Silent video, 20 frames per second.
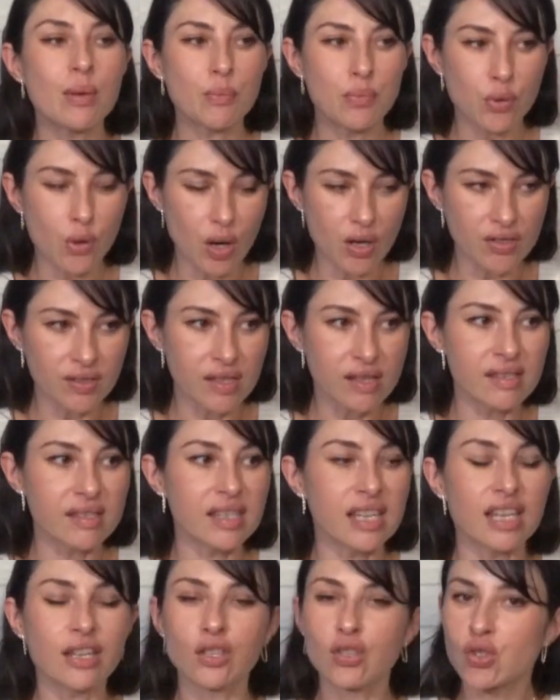
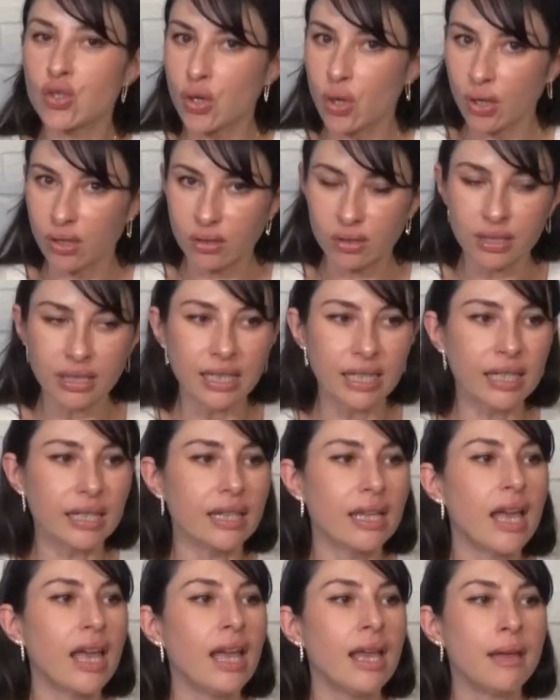processing,
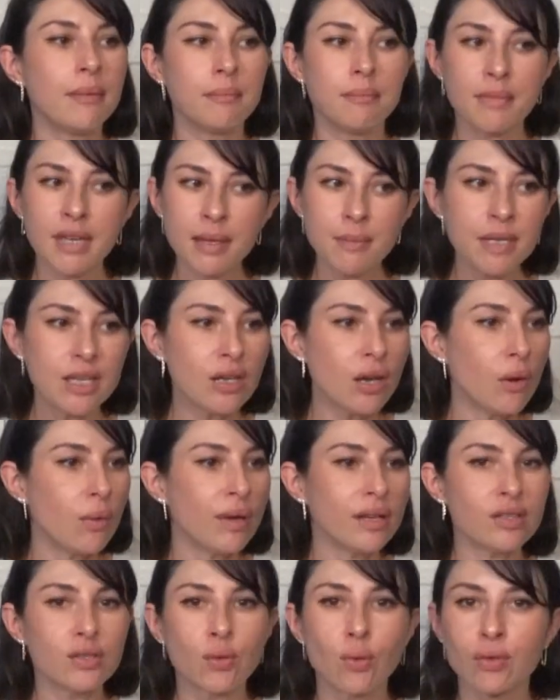journaling, maybe go
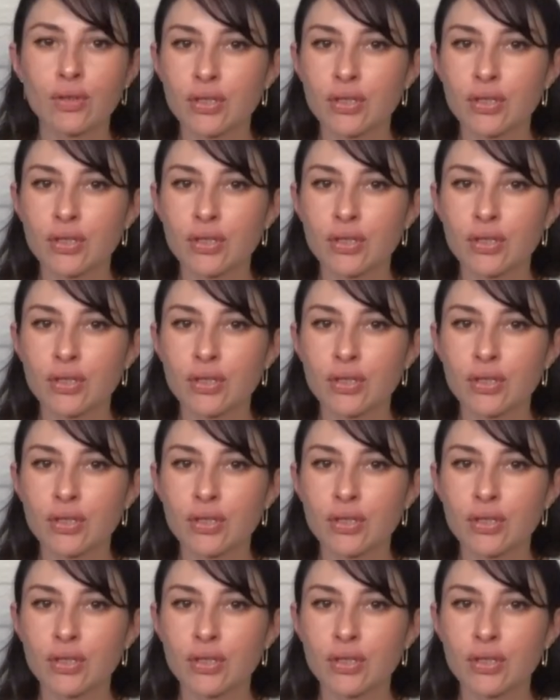and talk